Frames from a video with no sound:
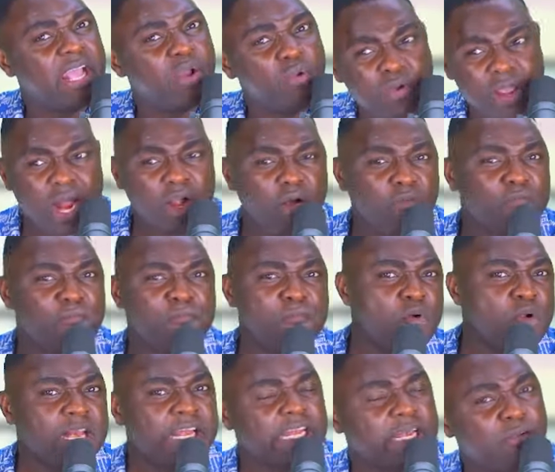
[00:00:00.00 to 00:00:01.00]
We are not
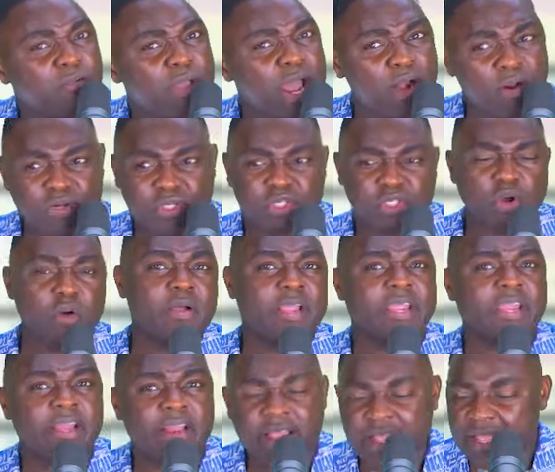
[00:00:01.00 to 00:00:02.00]
fooling. We are not
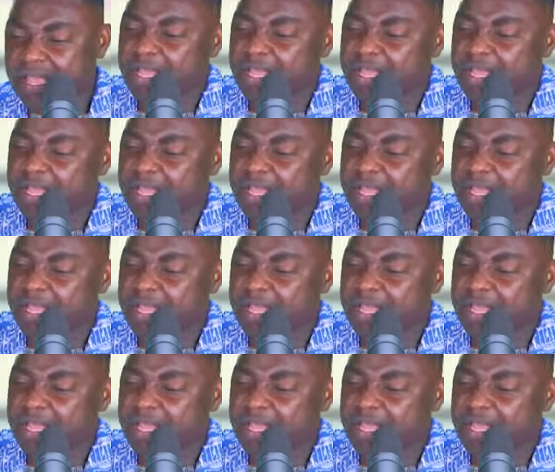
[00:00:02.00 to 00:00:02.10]
joking.